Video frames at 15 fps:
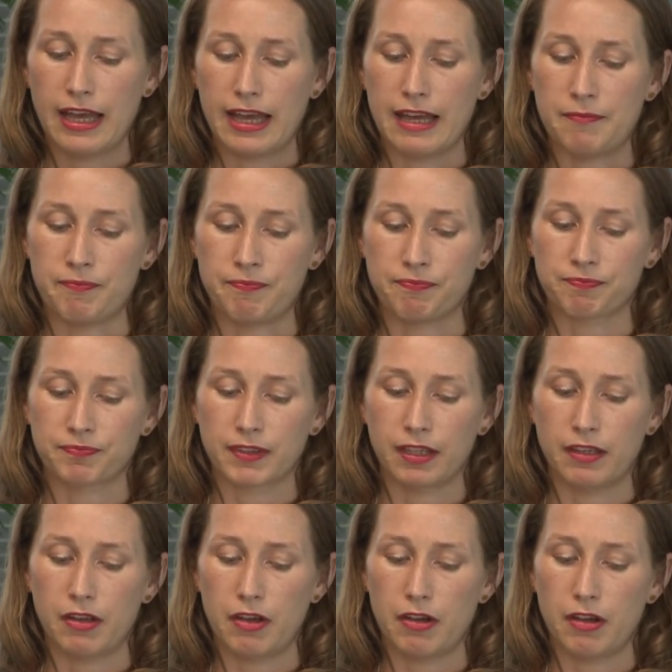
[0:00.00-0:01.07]
Um,
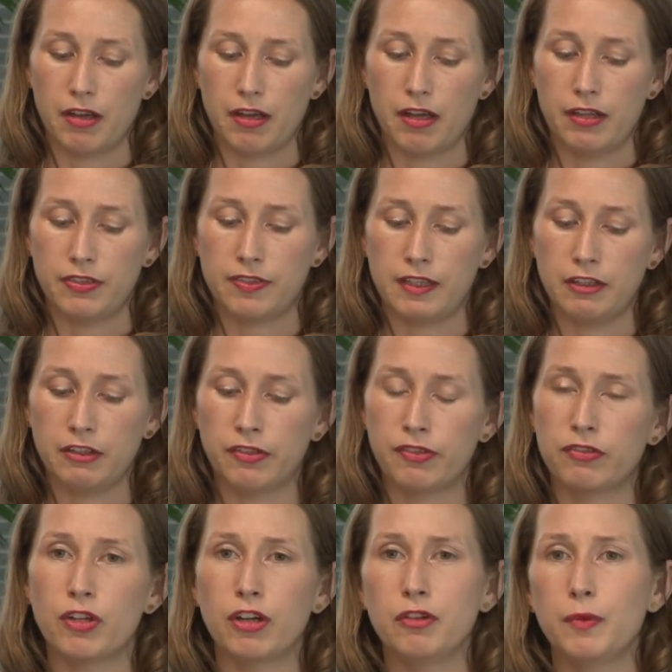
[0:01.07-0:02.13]

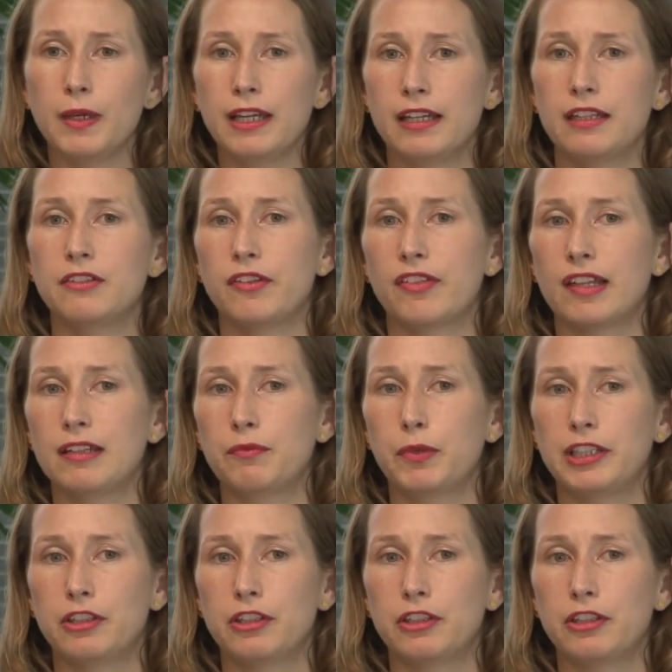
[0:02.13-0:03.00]
there's nowhere in New Zealand where